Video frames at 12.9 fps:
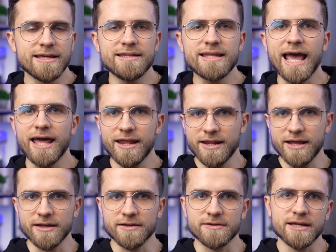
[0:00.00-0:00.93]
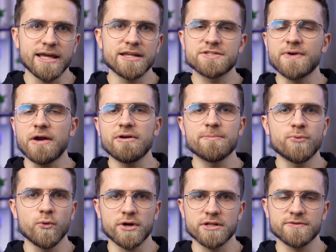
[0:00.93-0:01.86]
In editing, it is very
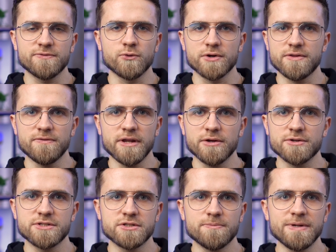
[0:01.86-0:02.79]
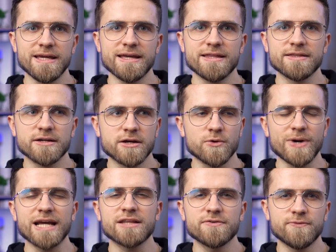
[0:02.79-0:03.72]
important for the videos to be in the
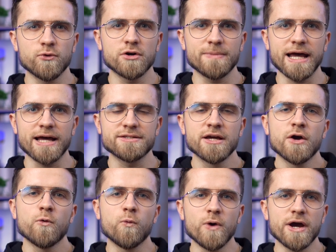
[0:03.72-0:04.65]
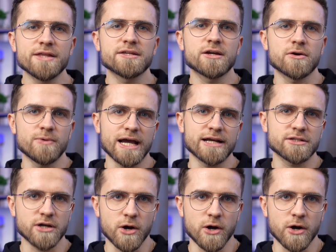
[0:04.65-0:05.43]
correct format with correct